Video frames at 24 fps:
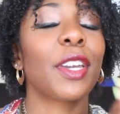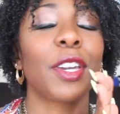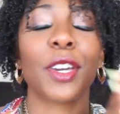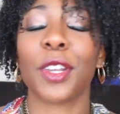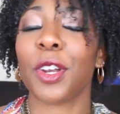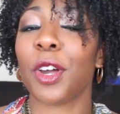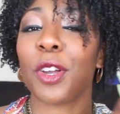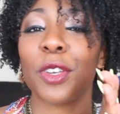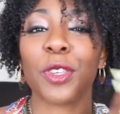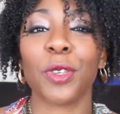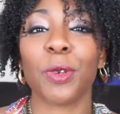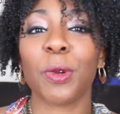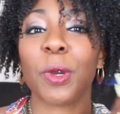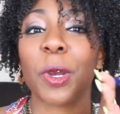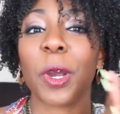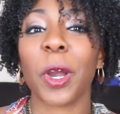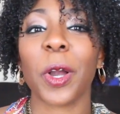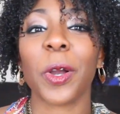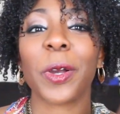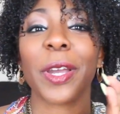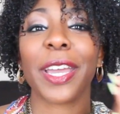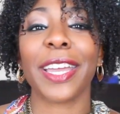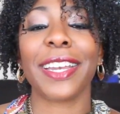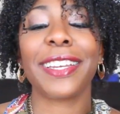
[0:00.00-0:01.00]
Good on you,
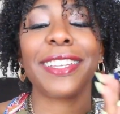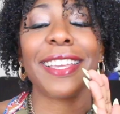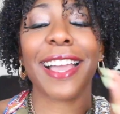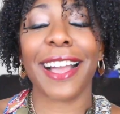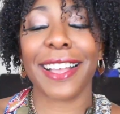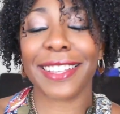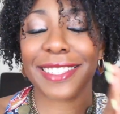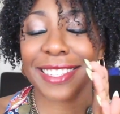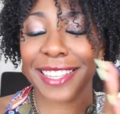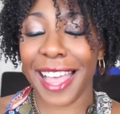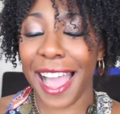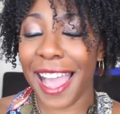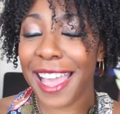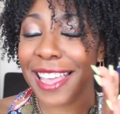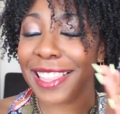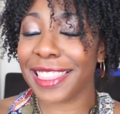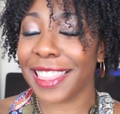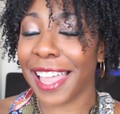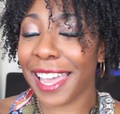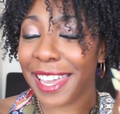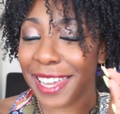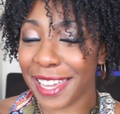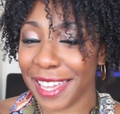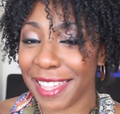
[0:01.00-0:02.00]
CurlKit. Yes, I
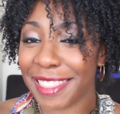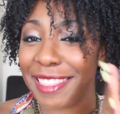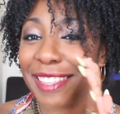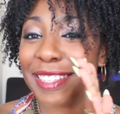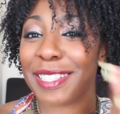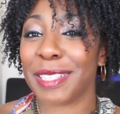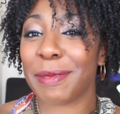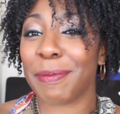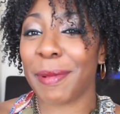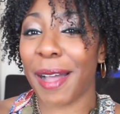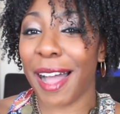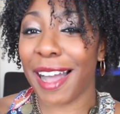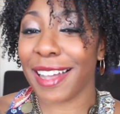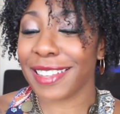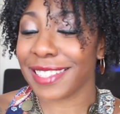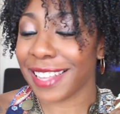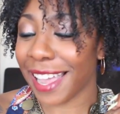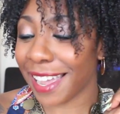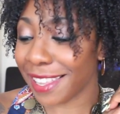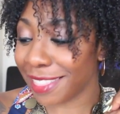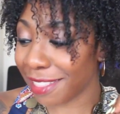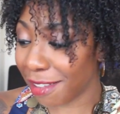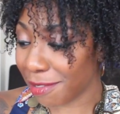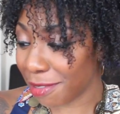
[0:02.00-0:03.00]
like this box.
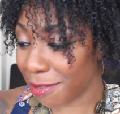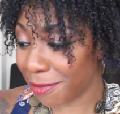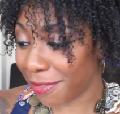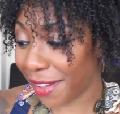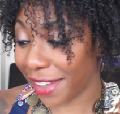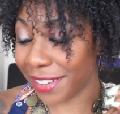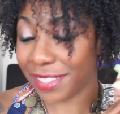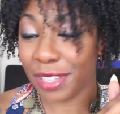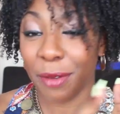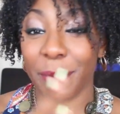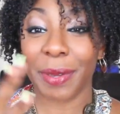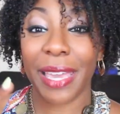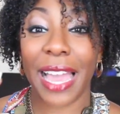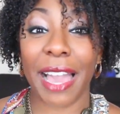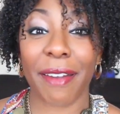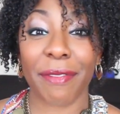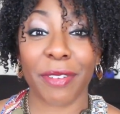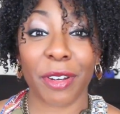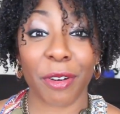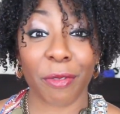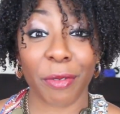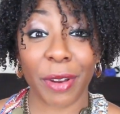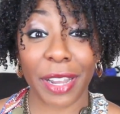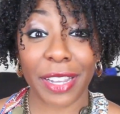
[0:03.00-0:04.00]
I love the fact that we
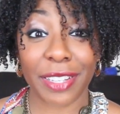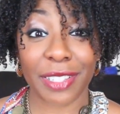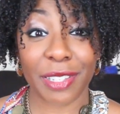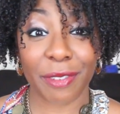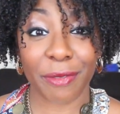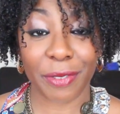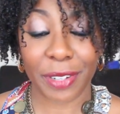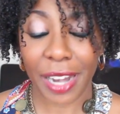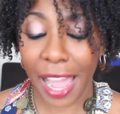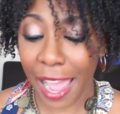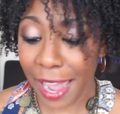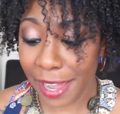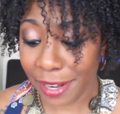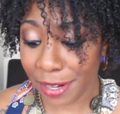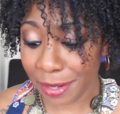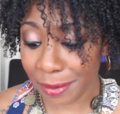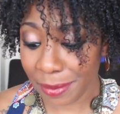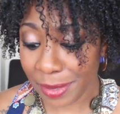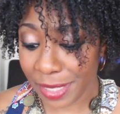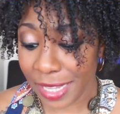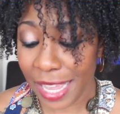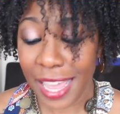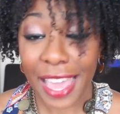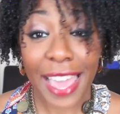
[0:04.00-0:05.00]
have an array of different
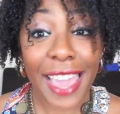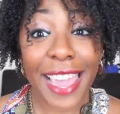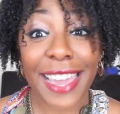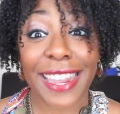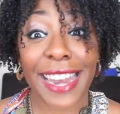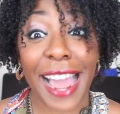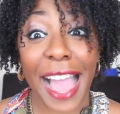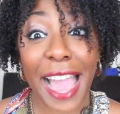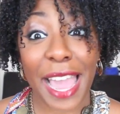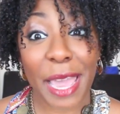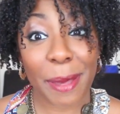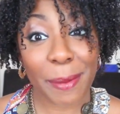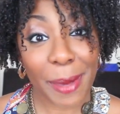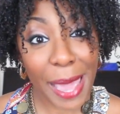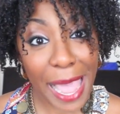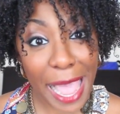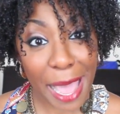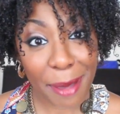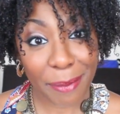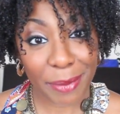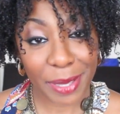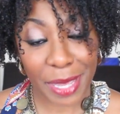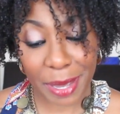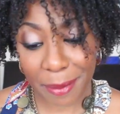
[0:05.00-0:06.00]
items, and I am
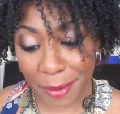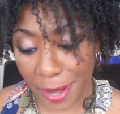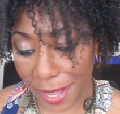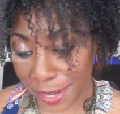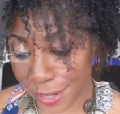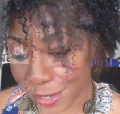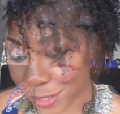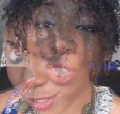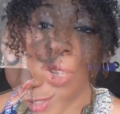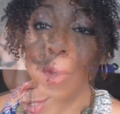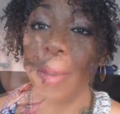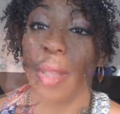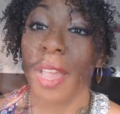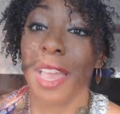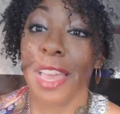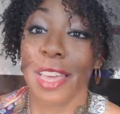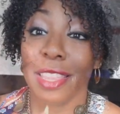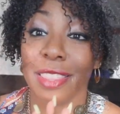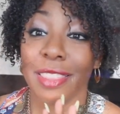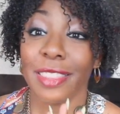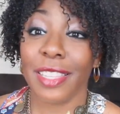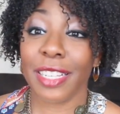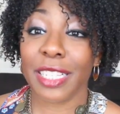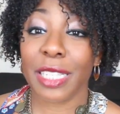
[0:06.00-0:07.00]
happy about it. So
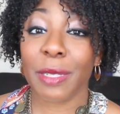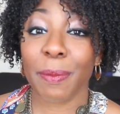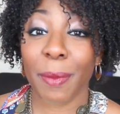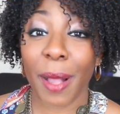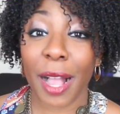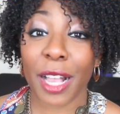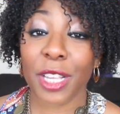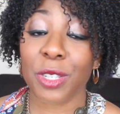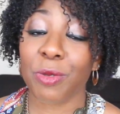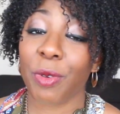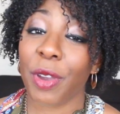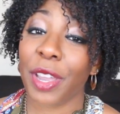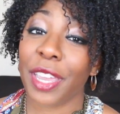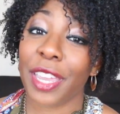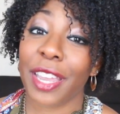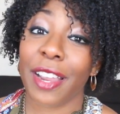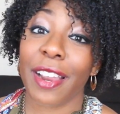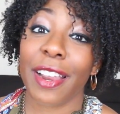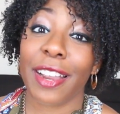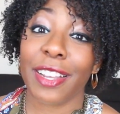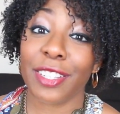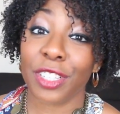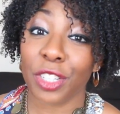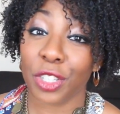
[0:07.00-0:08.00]
this box right
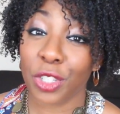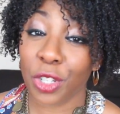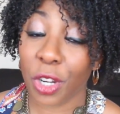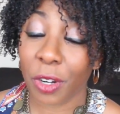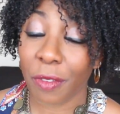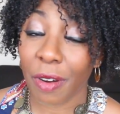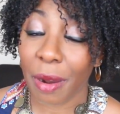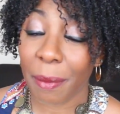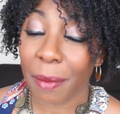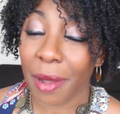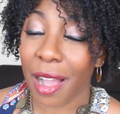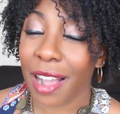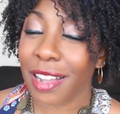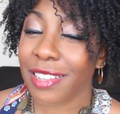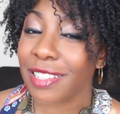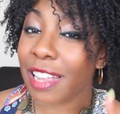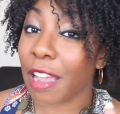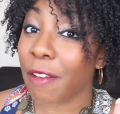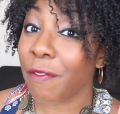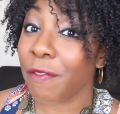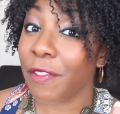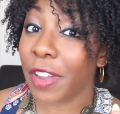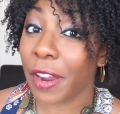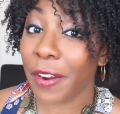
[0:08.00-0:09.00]
here is a turnaround box.
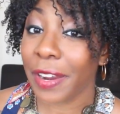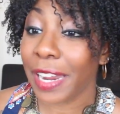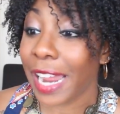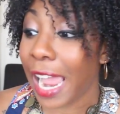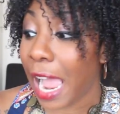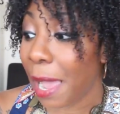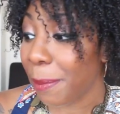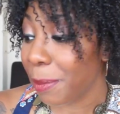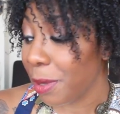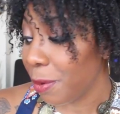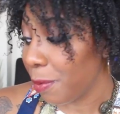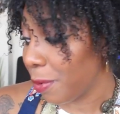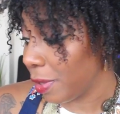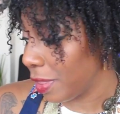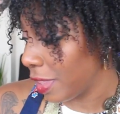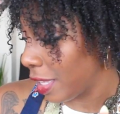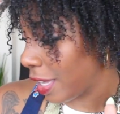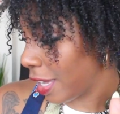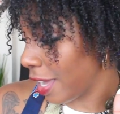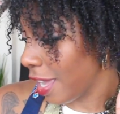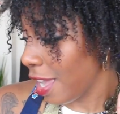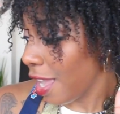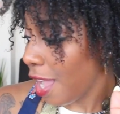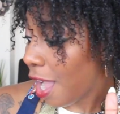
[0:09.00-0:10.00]
I'm very happy with
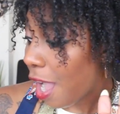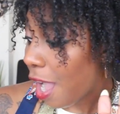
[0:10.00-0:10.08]
it.